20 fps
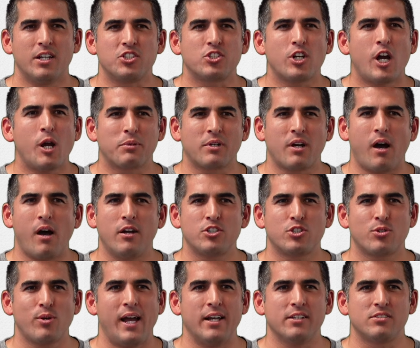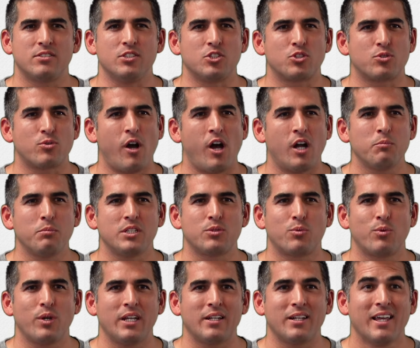A sharp contrast is drawn
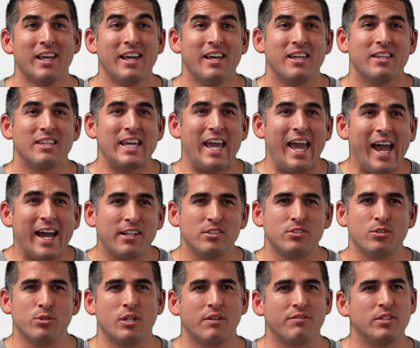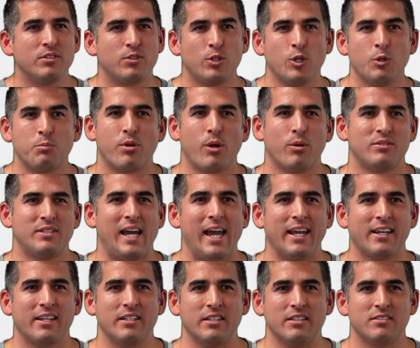between the attitude of the two
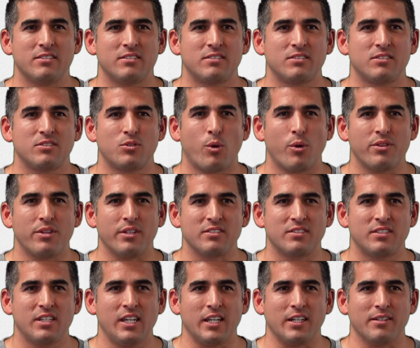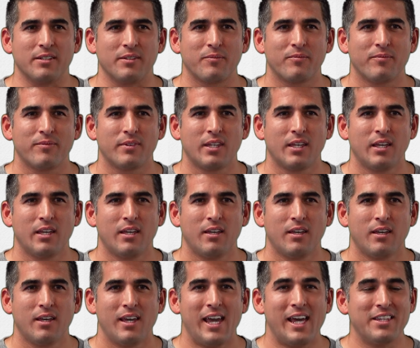protagonists toward the scene,
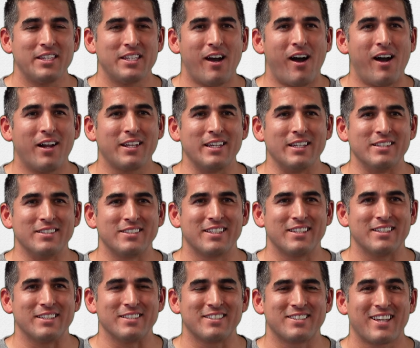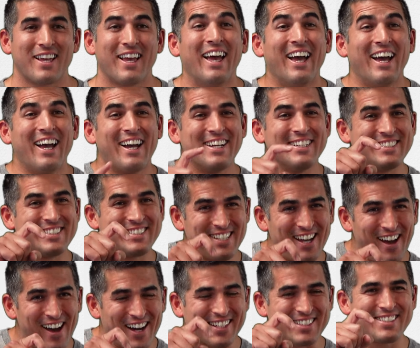and the audience is
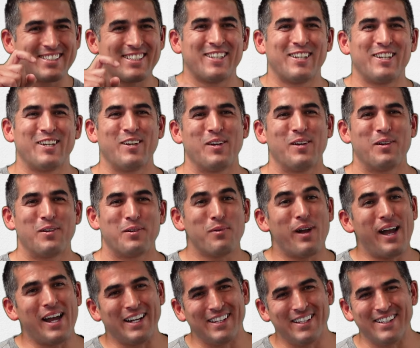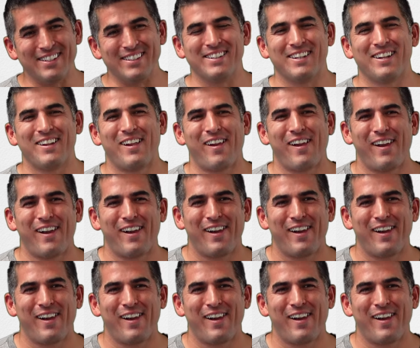sucked right in.